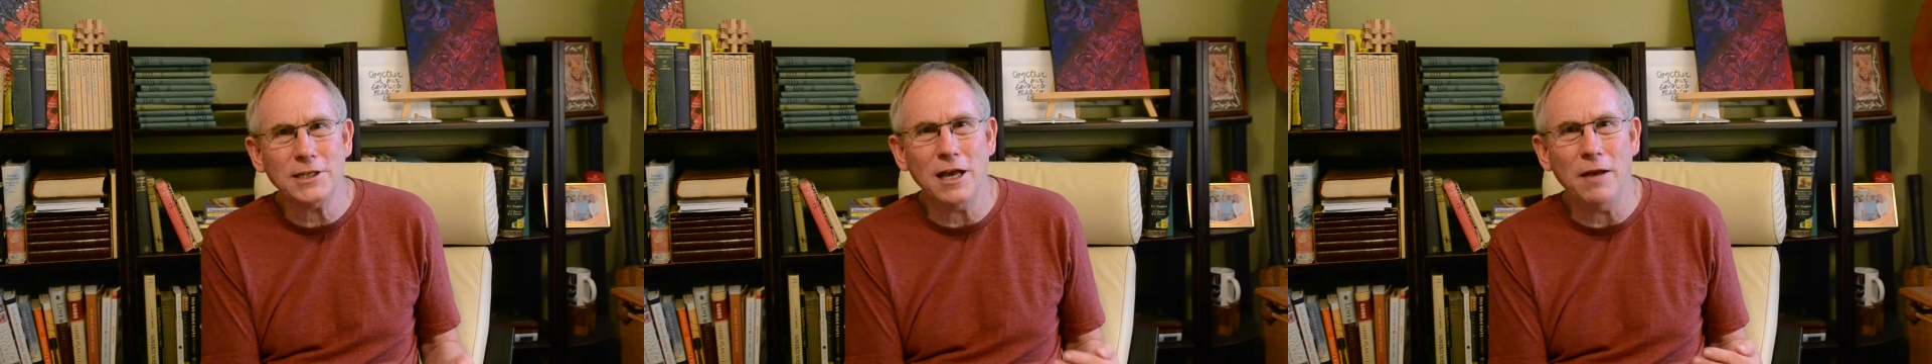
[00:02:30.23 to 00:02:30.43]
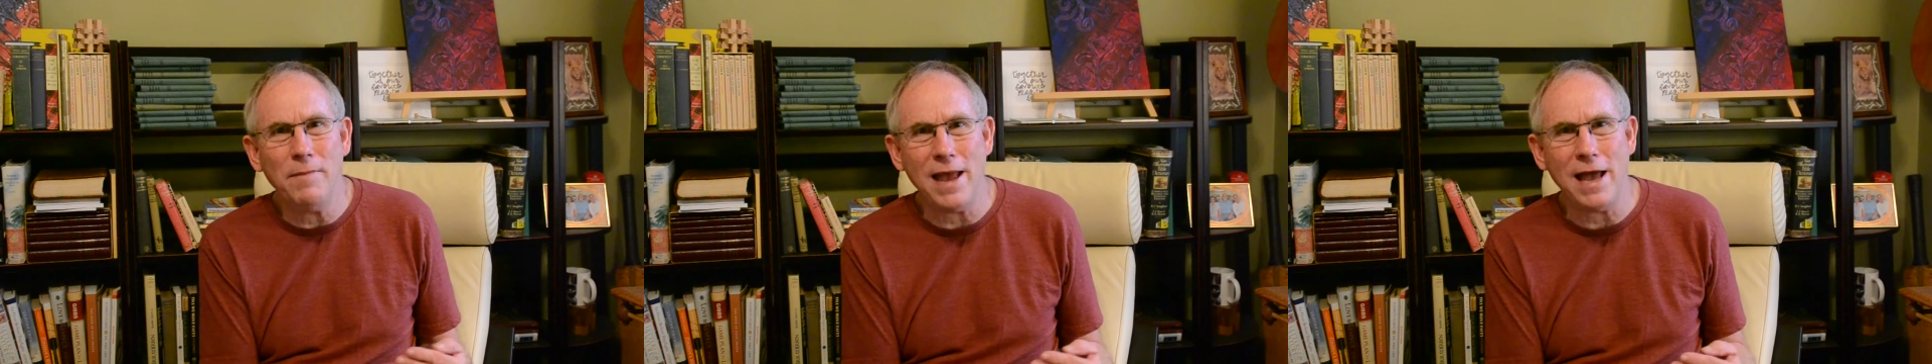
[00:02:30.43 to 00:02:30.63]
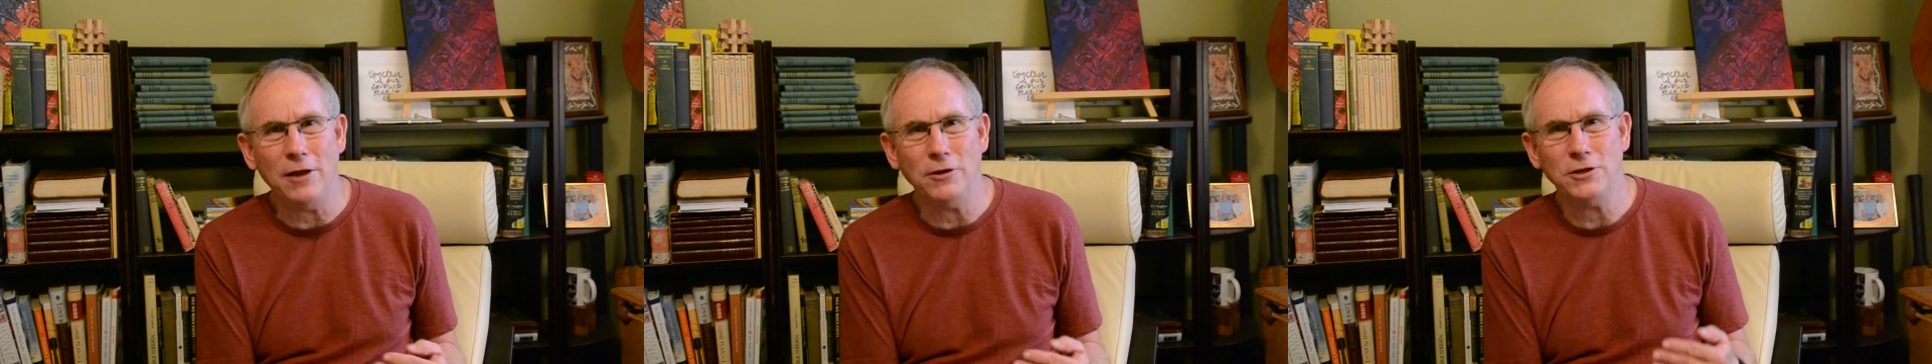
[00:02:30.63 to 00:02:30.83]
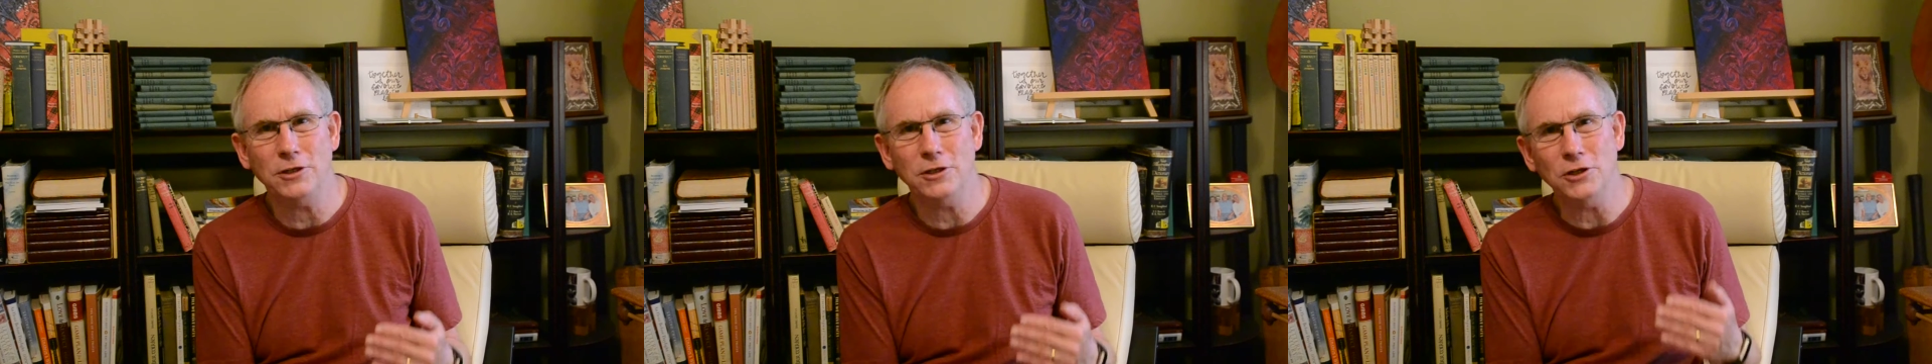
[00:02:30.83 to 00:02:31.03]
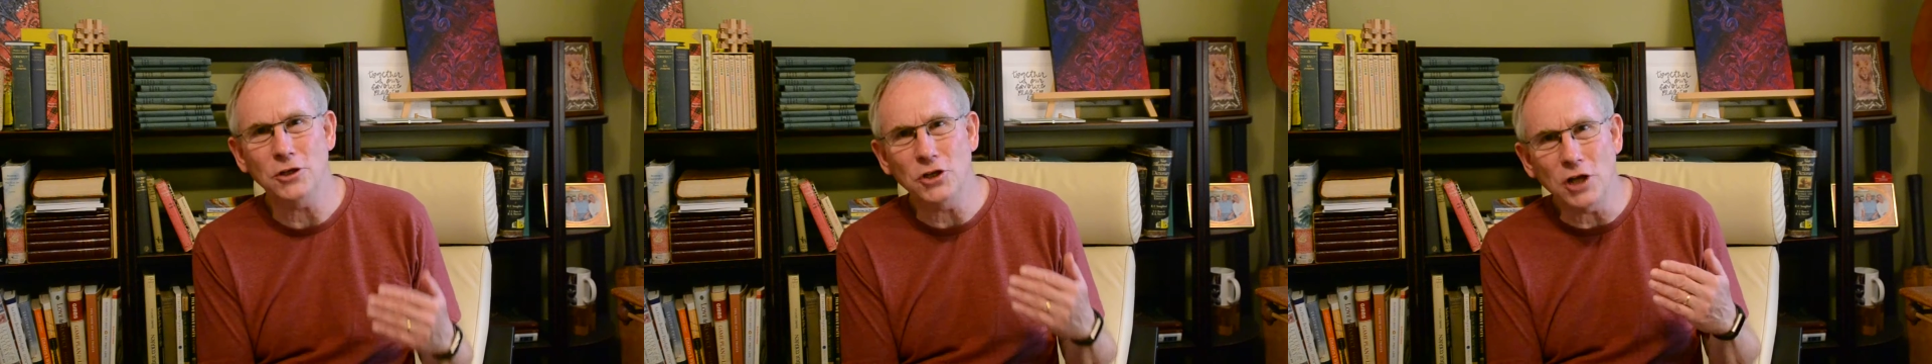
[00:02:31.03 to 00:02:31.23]
about
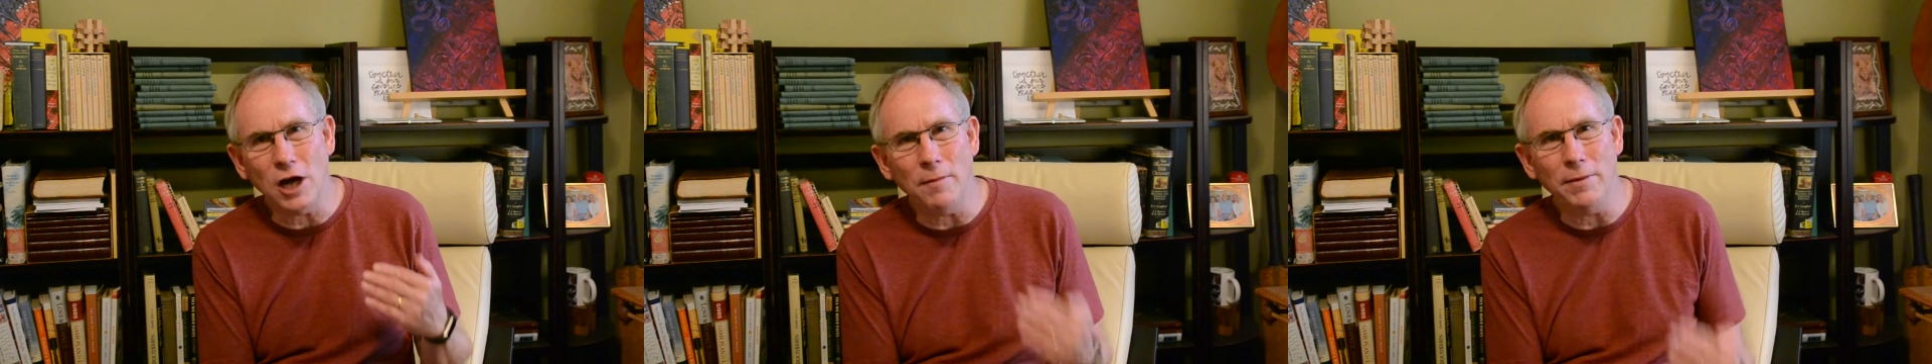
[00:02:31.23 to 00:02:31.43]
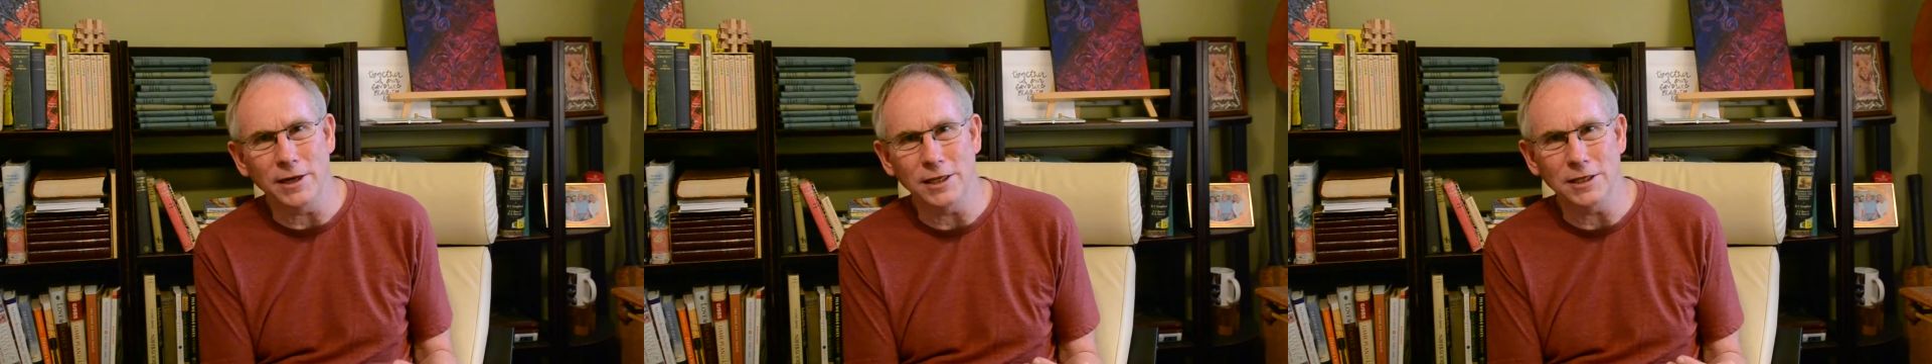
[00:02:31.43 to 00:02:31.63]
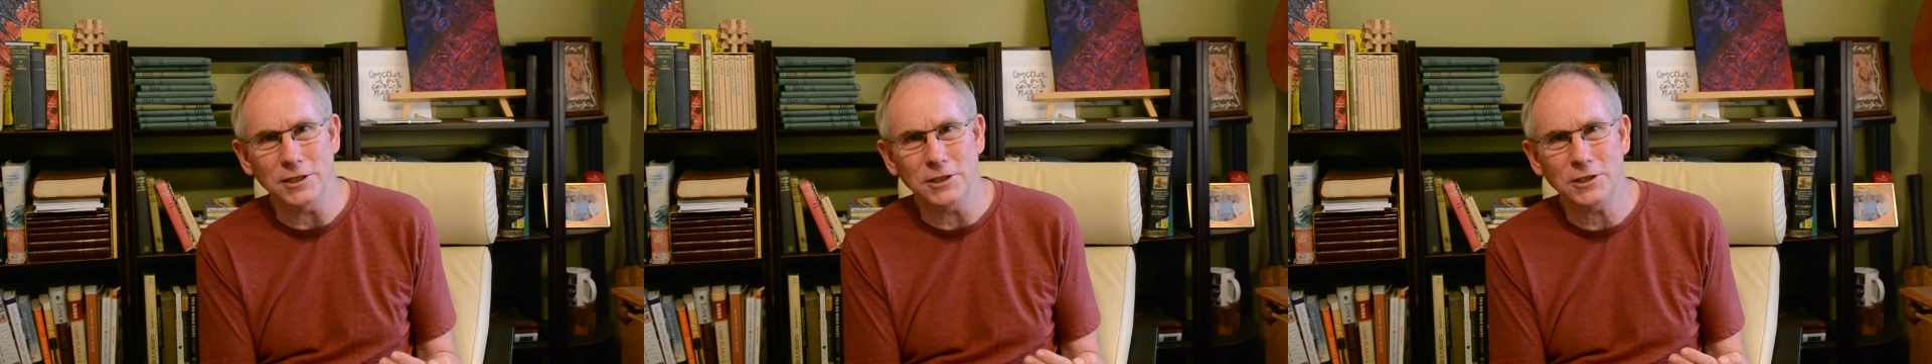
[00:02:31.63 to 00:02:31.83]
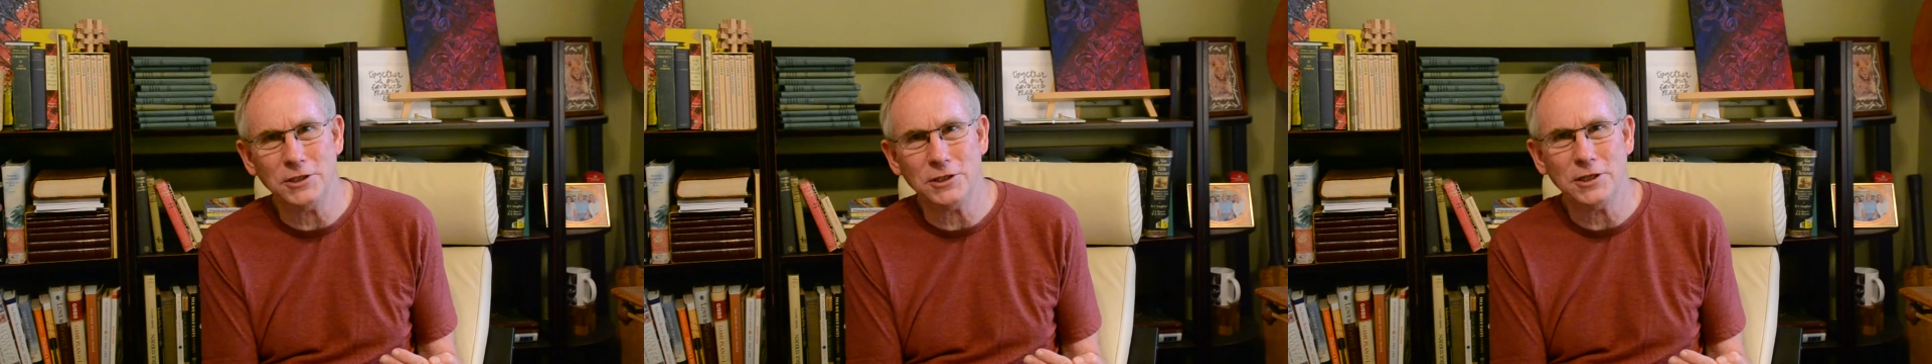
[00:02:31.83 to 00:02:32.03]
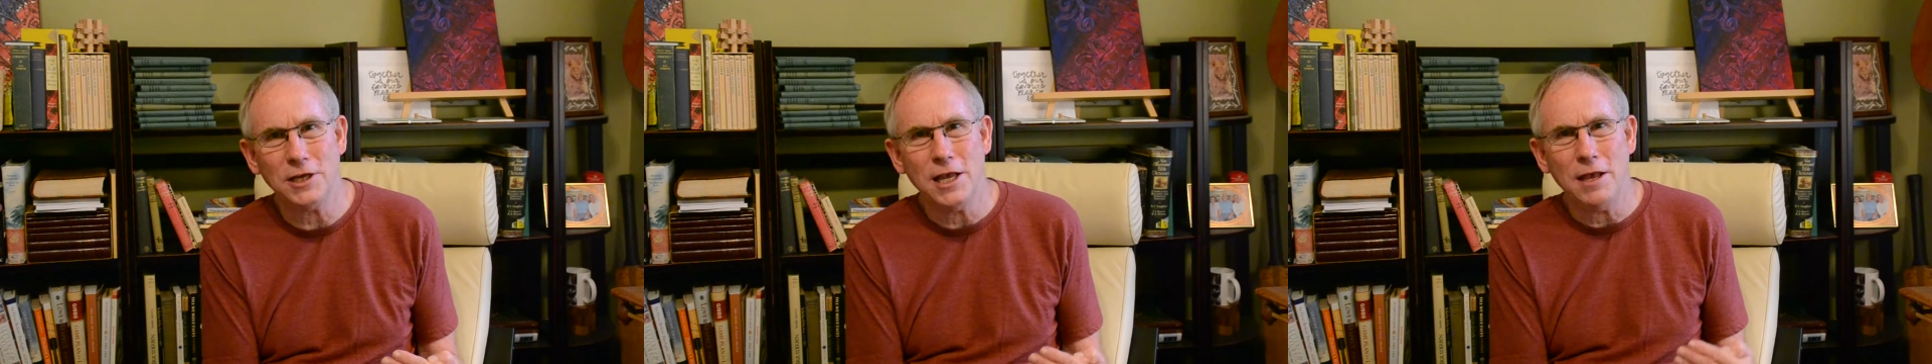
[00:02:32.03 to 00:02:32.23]

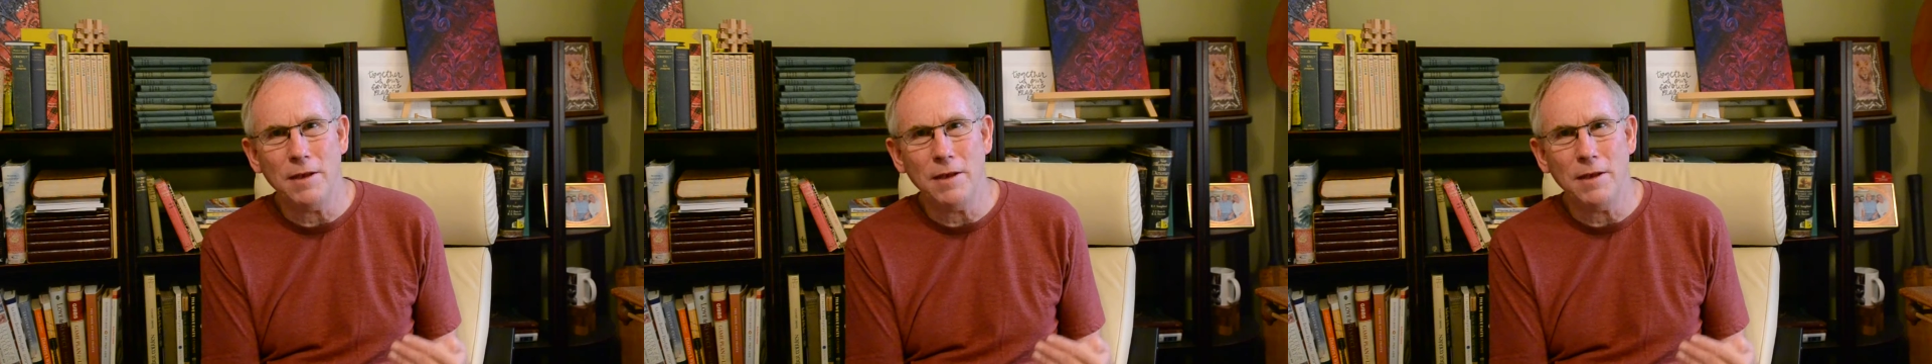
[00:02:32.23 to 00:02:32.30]
dominance,